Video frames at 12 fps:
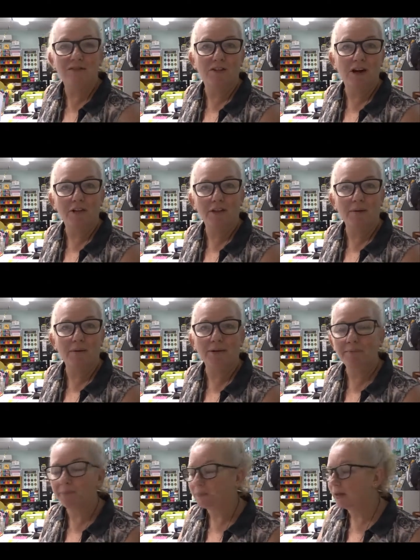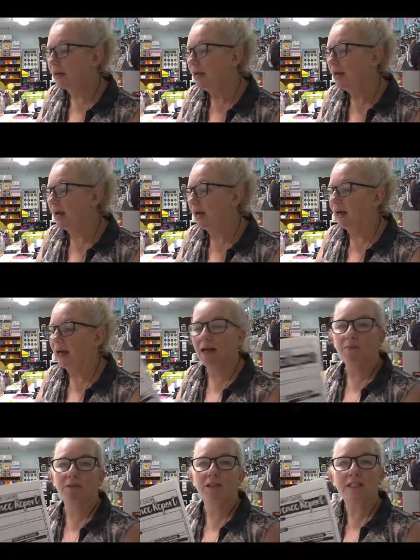follow that one.
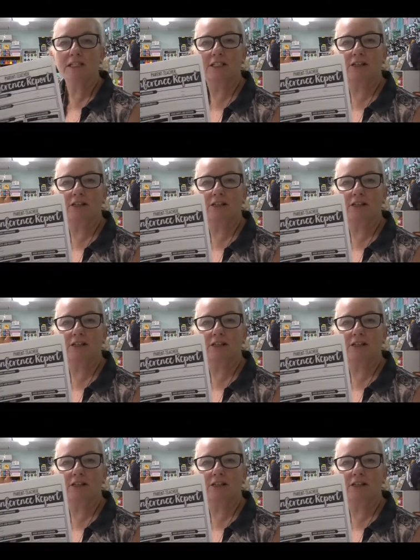But this is the